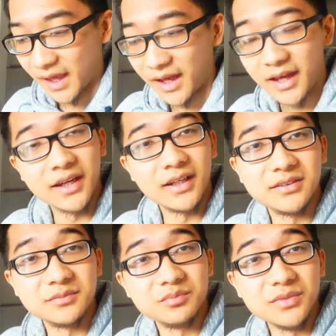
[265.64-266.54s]

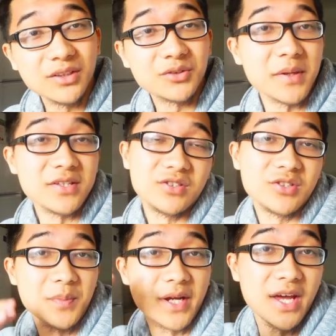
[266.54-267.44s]
And yeah, so basically
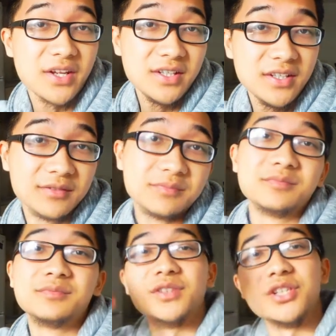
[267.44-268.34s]
spaghetti,
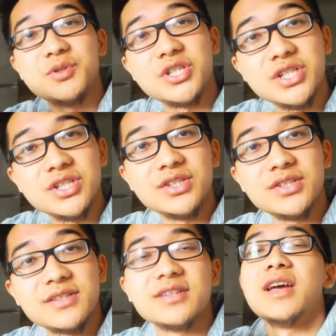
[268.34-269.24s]
cheese,
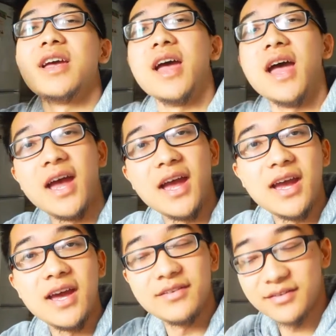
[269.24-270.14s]

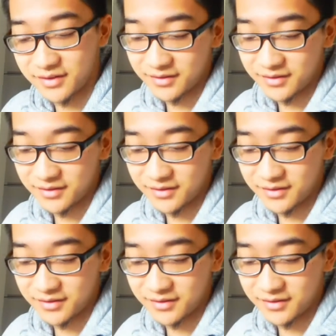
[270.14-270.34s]
and